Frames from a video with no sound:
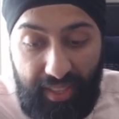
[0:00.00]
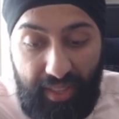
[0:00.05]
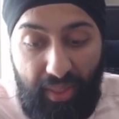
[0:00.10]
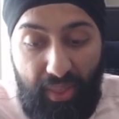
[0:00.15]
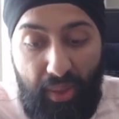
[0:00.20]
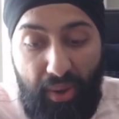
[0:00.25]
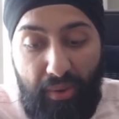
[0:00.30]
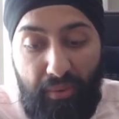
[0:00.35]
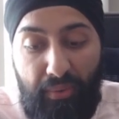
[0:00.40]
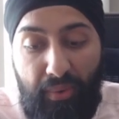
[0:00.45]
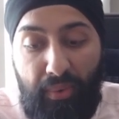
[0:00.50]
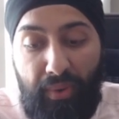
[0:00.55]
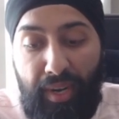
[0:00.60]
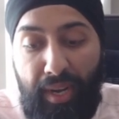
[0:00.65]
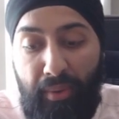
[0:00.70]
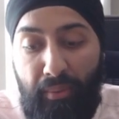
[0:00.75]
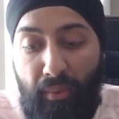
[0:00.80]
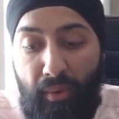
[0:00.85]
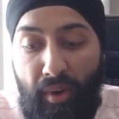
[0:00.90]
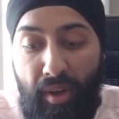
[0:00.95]
Therefore, I
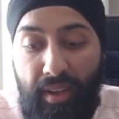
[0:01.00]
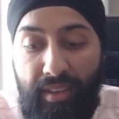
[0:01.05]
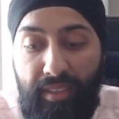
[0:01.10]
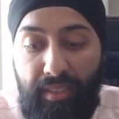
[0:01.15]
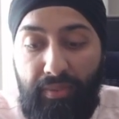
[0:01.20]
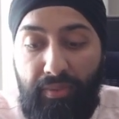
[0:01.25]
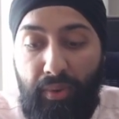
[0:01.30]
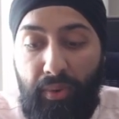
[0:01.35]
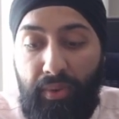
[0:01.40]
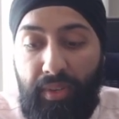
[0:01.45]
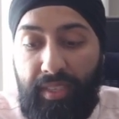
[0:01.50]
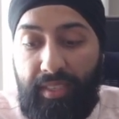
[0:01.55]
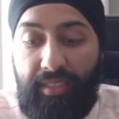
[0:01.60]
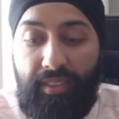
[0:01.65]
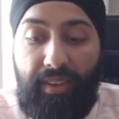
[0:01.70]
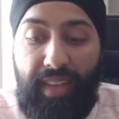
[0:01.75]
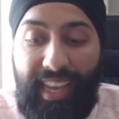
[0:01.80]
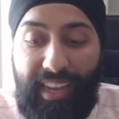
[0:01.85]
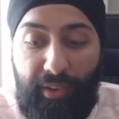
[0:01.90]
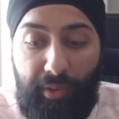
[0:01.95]
want to focus
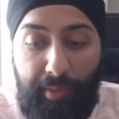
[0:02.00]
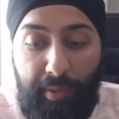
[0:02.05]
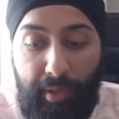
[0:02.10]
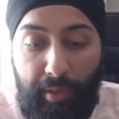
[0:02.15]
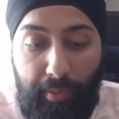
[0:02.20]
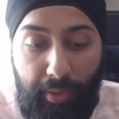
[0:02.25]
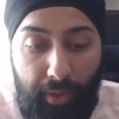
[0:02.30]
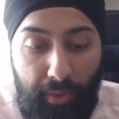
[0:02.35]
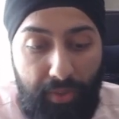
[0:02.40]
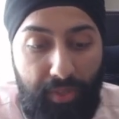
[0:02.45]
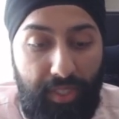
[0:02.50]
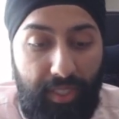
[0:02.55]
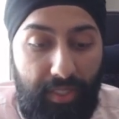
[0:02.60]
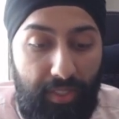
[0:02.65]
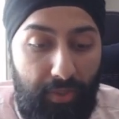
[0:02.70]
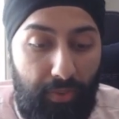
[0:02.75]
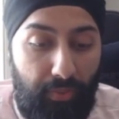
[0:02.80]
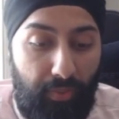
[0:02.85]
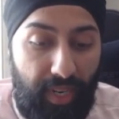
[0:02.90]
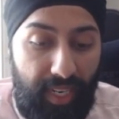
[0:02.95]
on equitable approaches
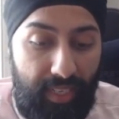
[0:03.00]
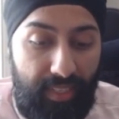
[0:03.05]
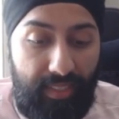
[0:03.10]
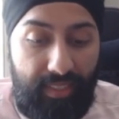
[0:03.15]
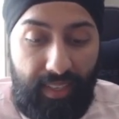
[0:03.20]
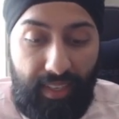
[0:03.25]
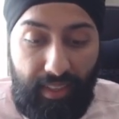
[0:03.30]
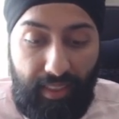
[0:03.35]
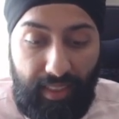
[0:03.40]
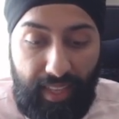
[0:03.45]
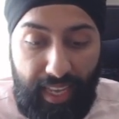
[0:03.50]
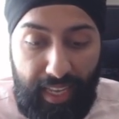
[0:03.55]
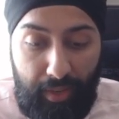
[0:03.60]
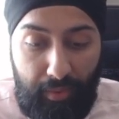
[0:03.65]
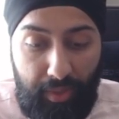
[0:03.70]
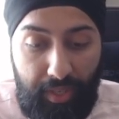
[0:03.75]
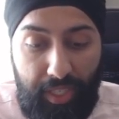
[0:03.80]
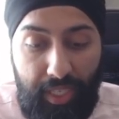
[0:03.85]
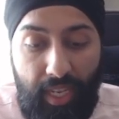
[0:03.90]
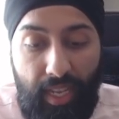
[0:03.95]
to race and
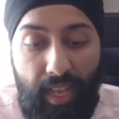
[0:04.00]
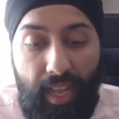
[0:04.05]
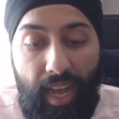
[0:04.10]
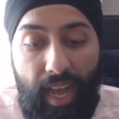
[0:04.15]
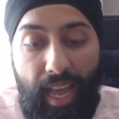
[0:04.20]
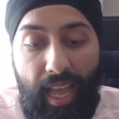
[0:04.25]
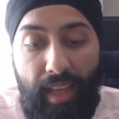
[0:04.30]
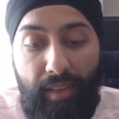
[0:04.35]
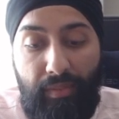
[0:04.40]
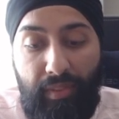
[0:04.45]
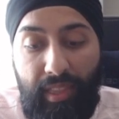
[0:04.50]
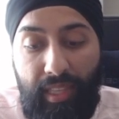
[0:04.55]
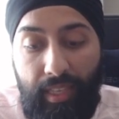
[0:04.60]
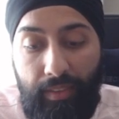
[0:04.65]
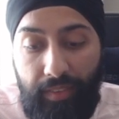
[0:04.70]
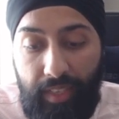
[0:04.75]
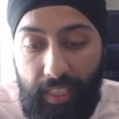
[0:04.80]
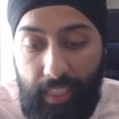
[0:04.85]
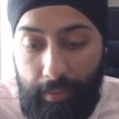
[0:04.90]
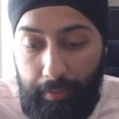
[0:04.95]
language. I have
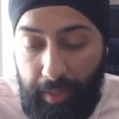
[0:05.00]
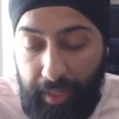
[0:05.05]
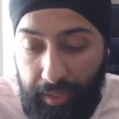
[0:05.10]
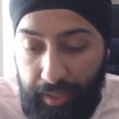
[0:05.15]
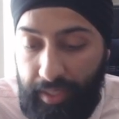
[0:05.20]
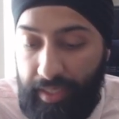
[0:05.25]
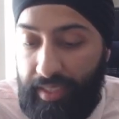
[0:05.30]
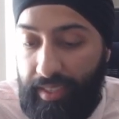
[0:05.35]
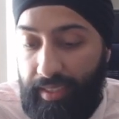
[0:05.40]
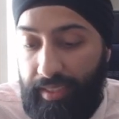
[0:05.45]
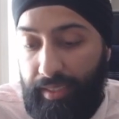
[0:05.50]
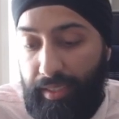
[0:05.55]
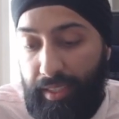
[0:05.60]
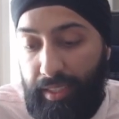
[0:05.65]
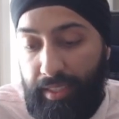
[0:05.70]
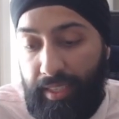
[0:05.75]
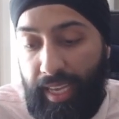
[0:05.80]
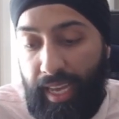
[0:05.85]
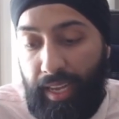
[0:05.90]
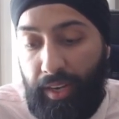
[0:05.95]
lived experiences in
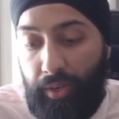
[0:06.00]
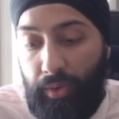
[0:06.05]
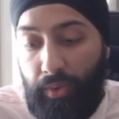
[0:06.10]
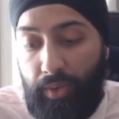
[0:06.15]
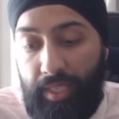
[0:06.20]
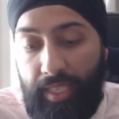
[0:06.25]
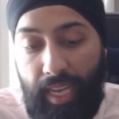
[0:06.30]
these categories.